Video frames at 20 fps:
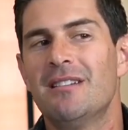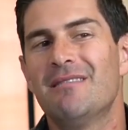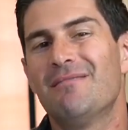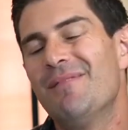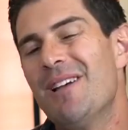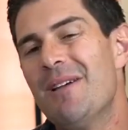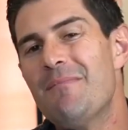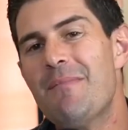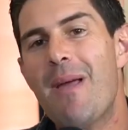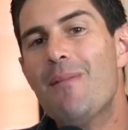
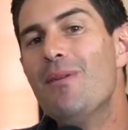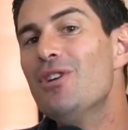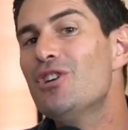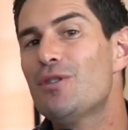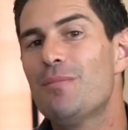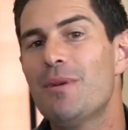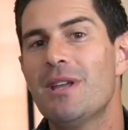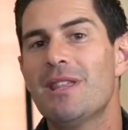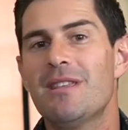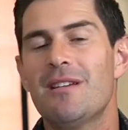maybe you
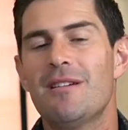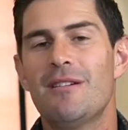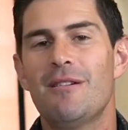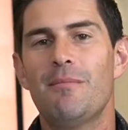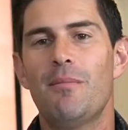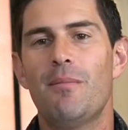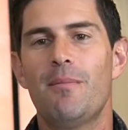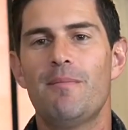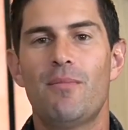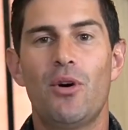should be in
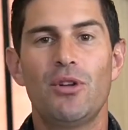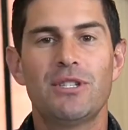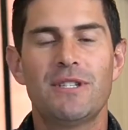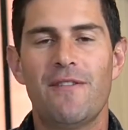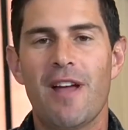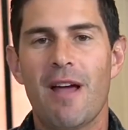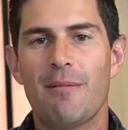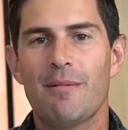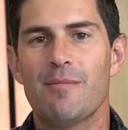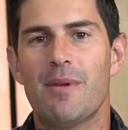the
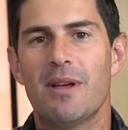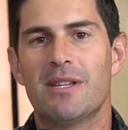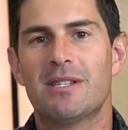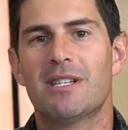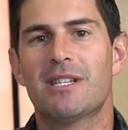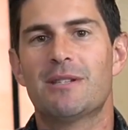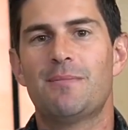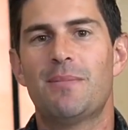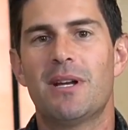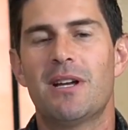multifamily
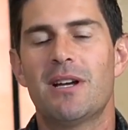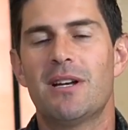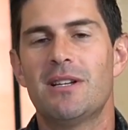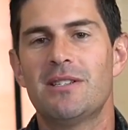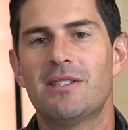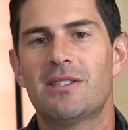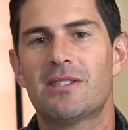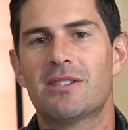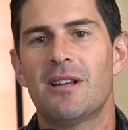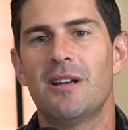business,
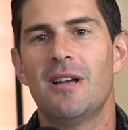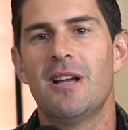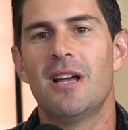because